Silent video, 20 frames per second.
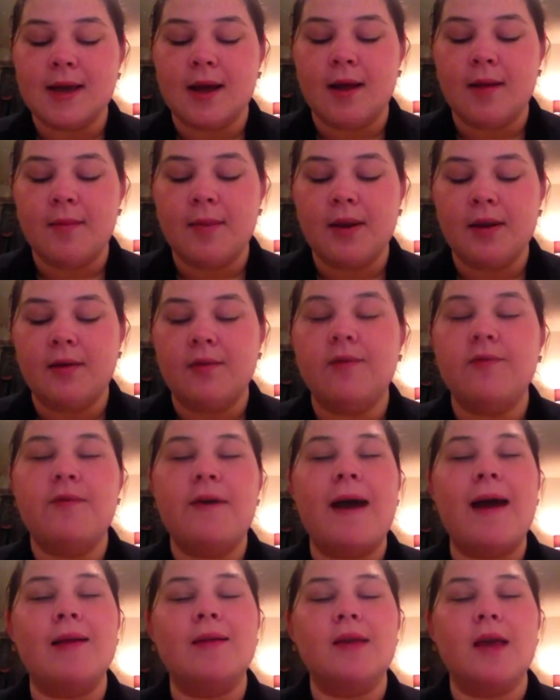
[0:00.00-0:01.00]
And in
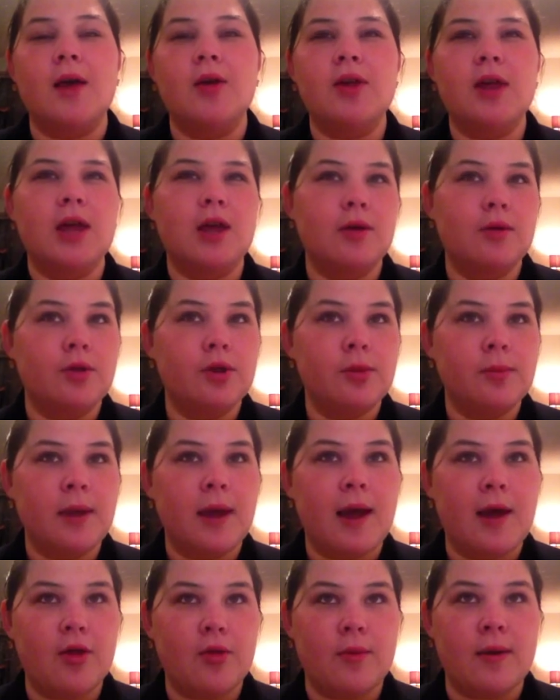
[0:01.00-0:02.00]
fact, I'll tell you a little
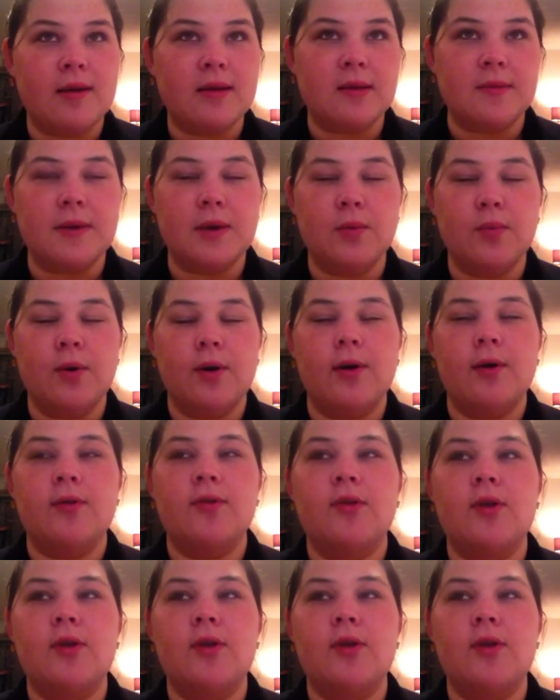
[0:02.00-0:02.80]
bit how the recipe works.